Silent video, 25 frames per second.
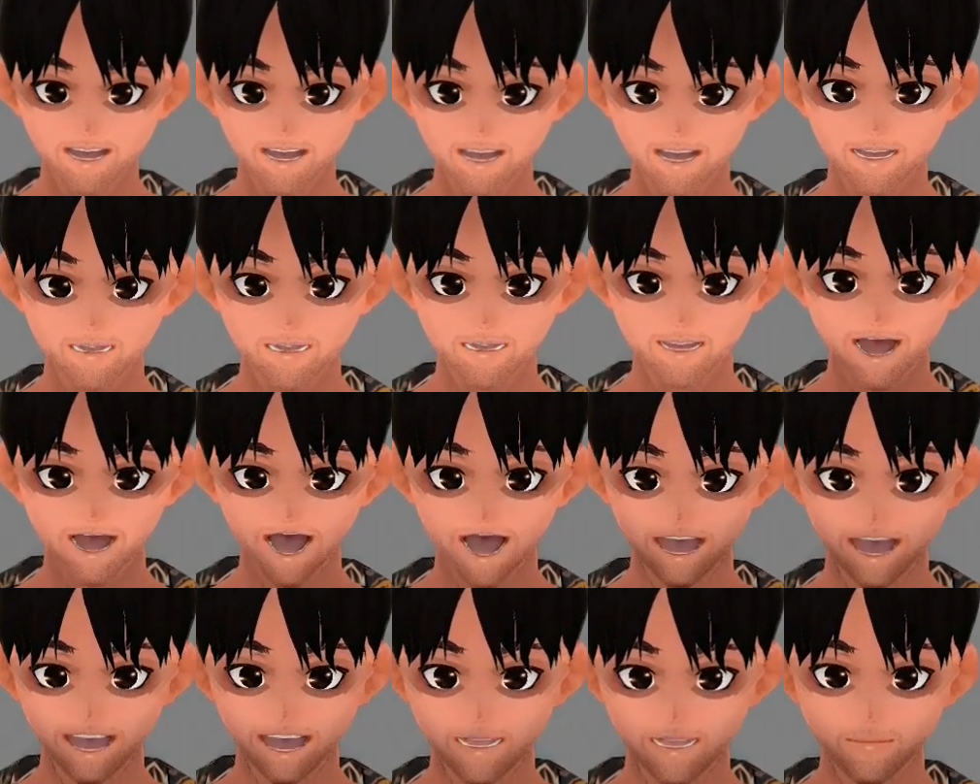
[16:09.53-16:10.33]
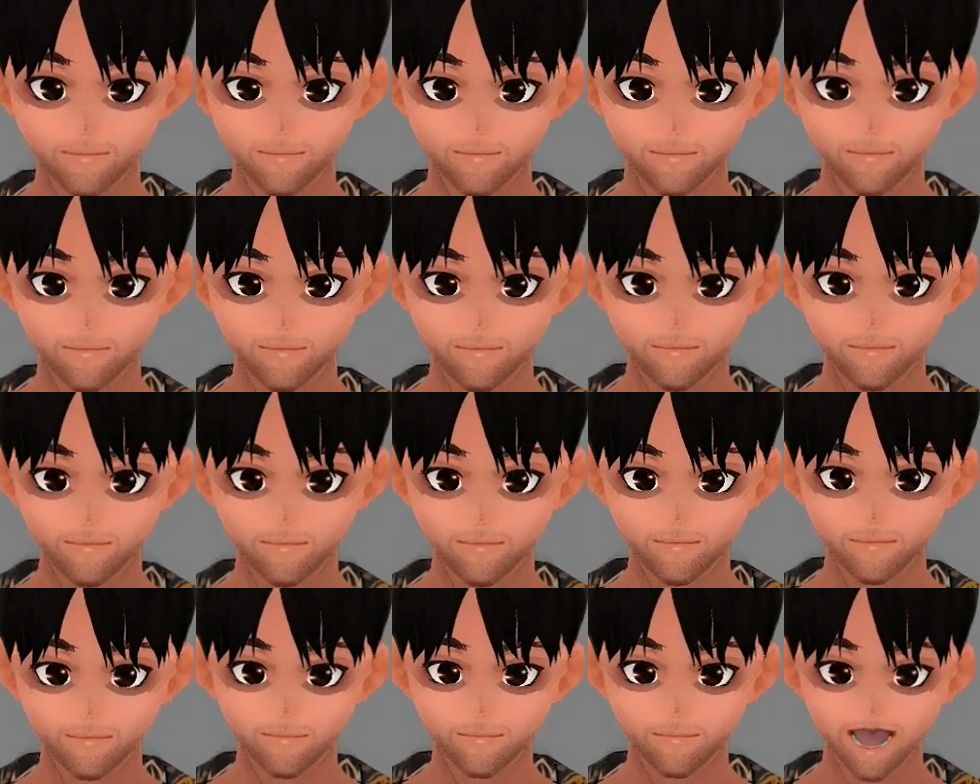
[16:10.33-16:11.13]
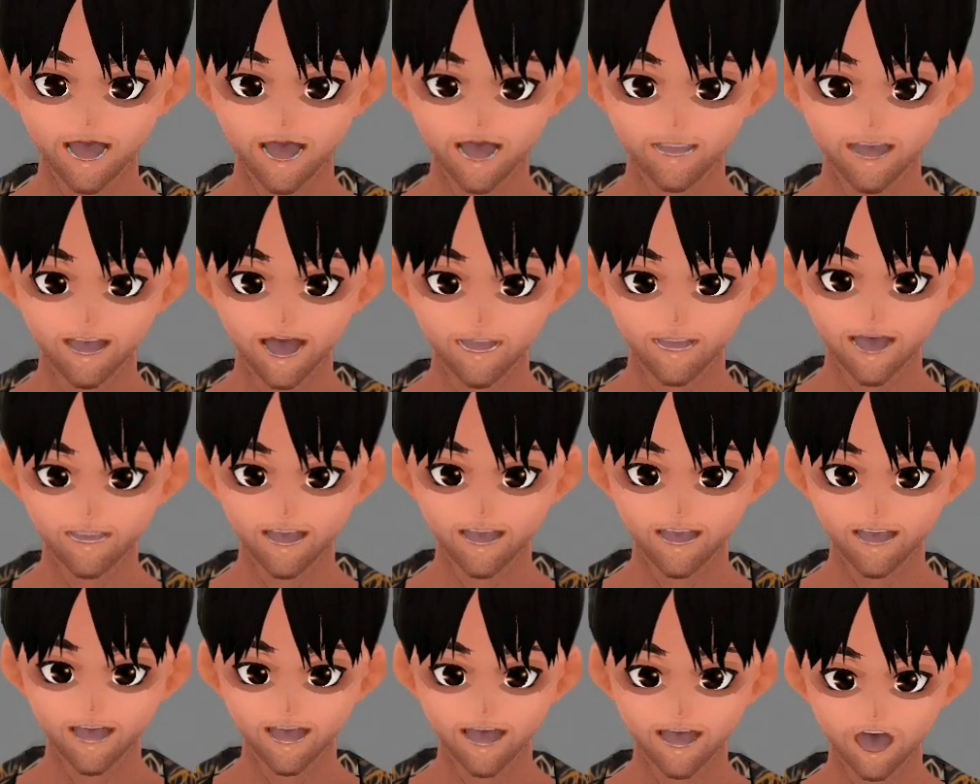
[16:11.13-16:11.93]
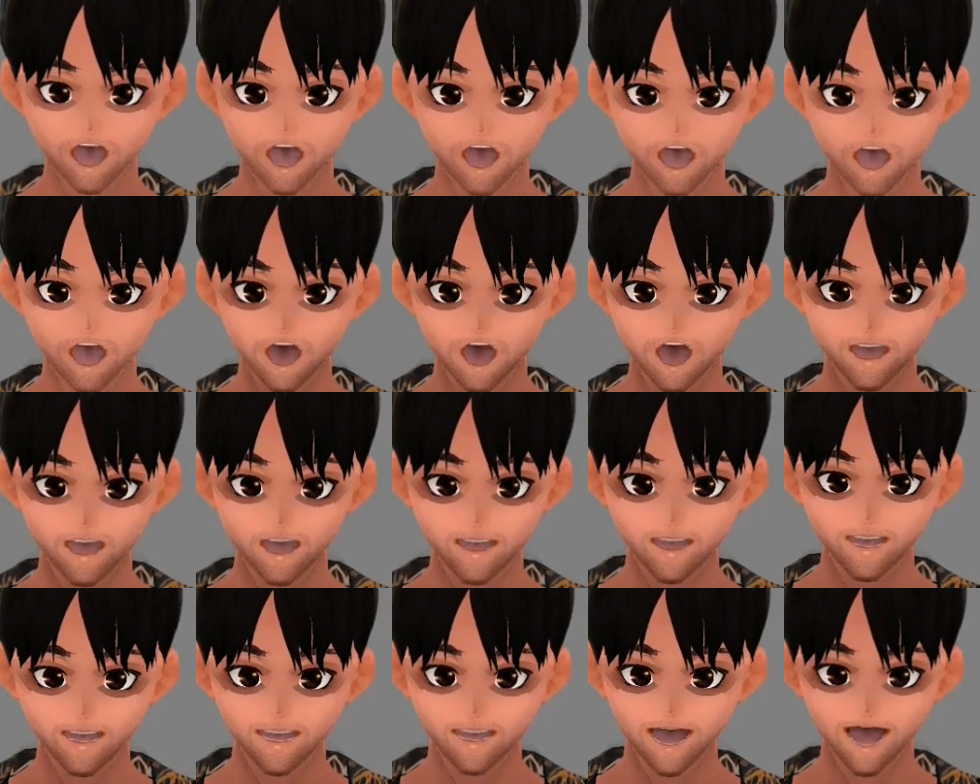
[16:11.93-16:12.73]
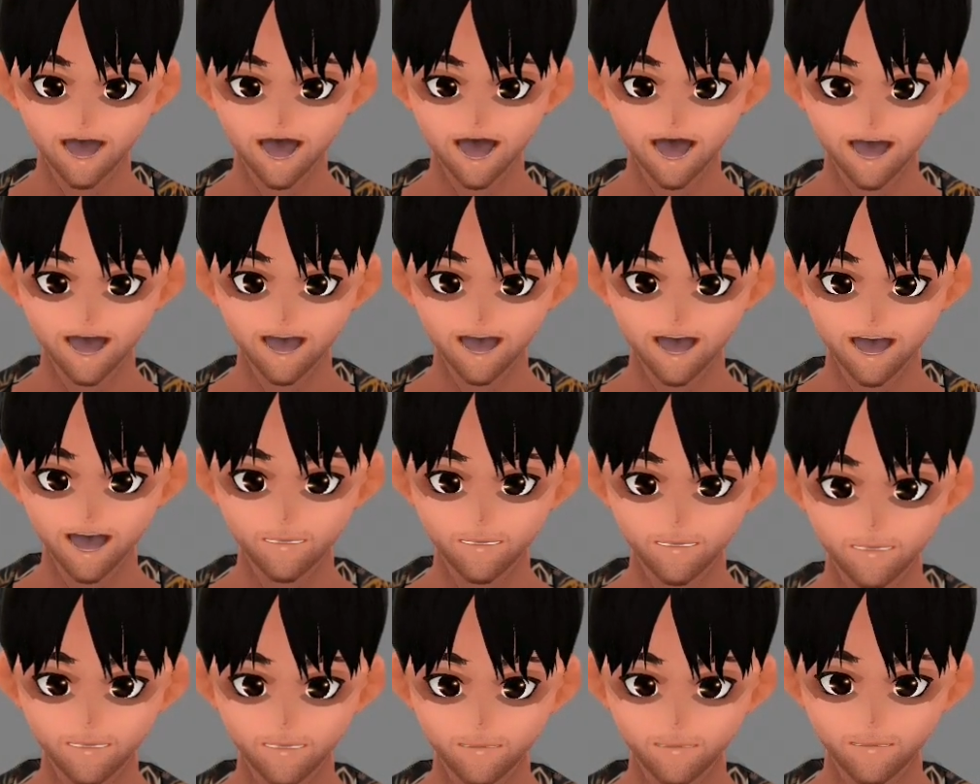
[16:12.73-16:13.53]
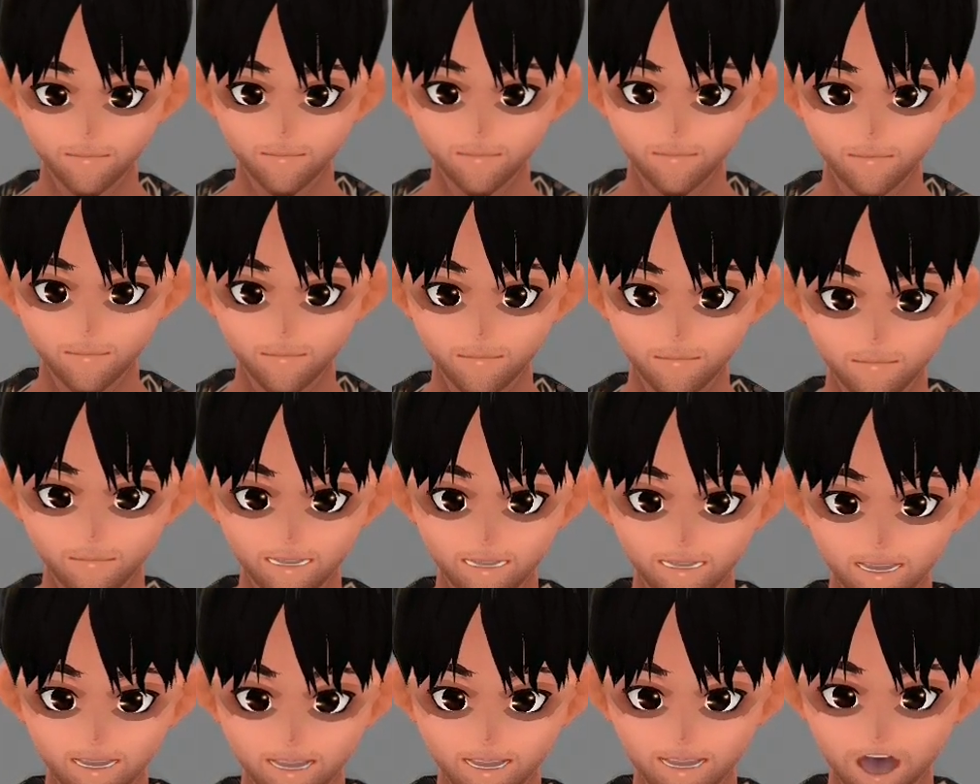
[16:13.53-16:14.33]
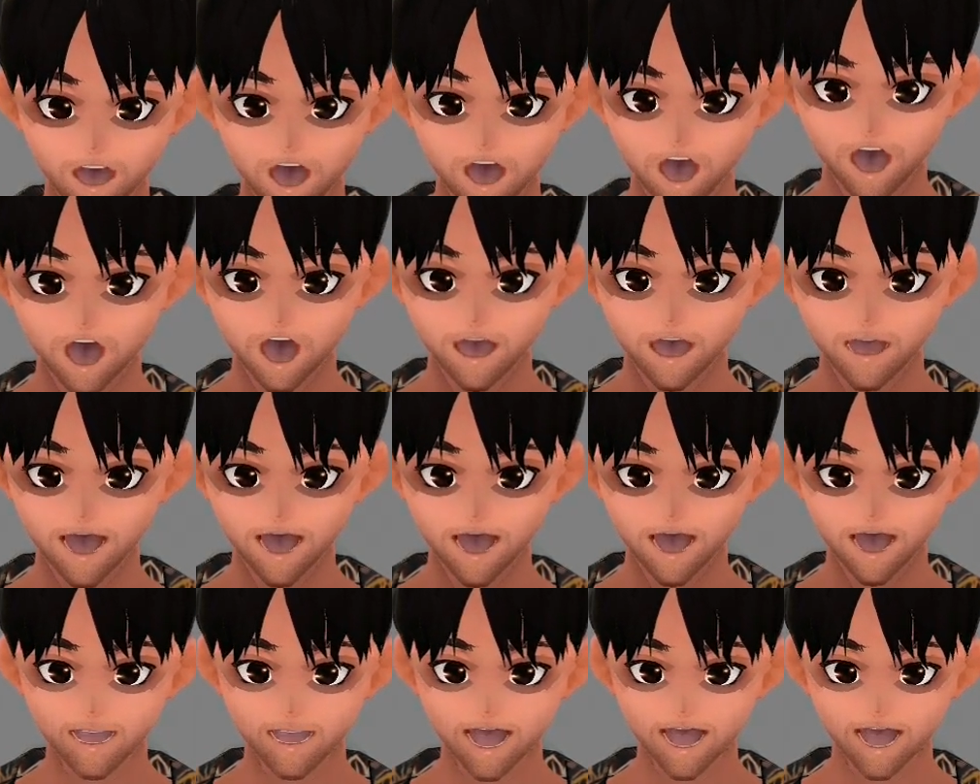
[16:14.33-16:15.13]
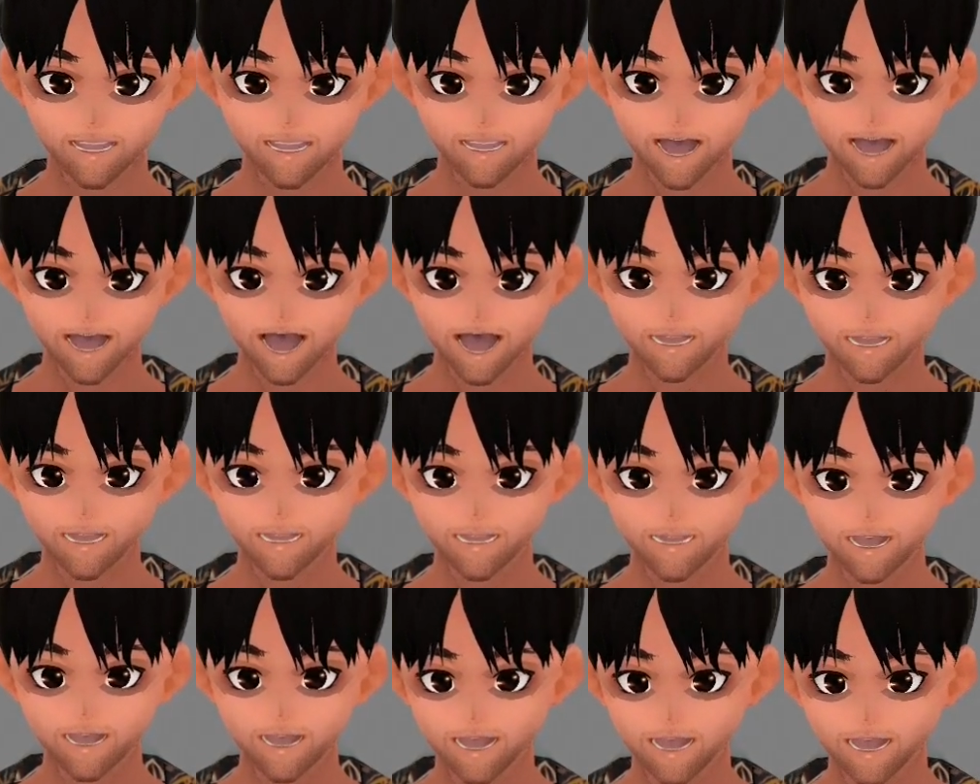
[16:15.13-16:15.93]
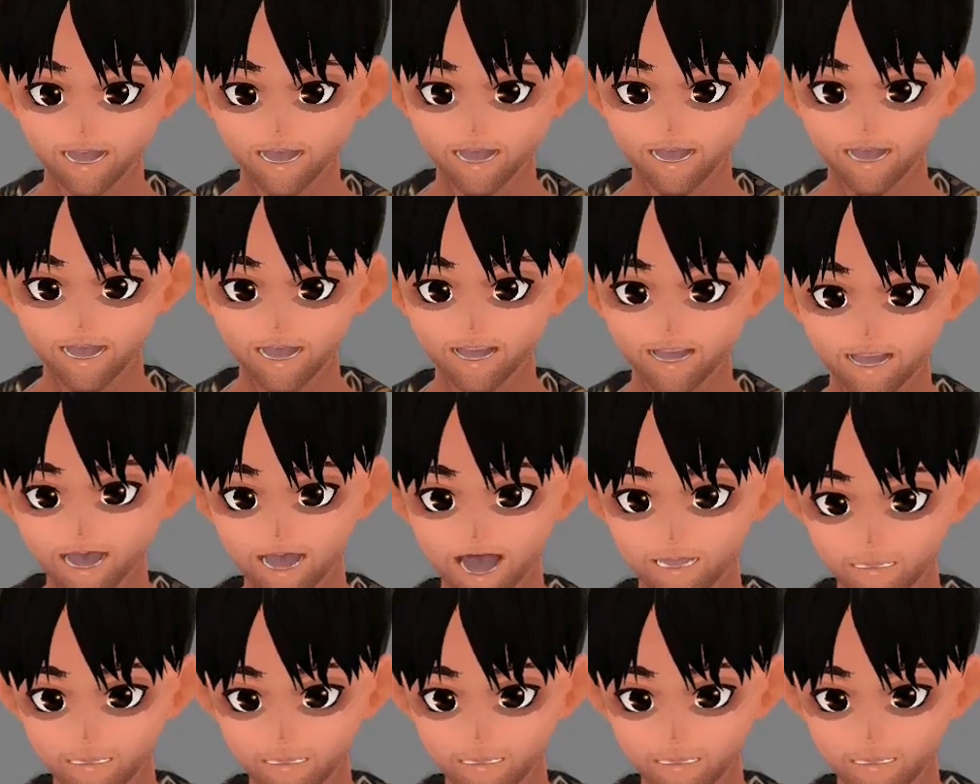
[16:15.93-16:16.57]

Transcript: Well, I guess you need to have a little bit higher quality. Oh no. Oh no, no, no, no. This is scary shit, man.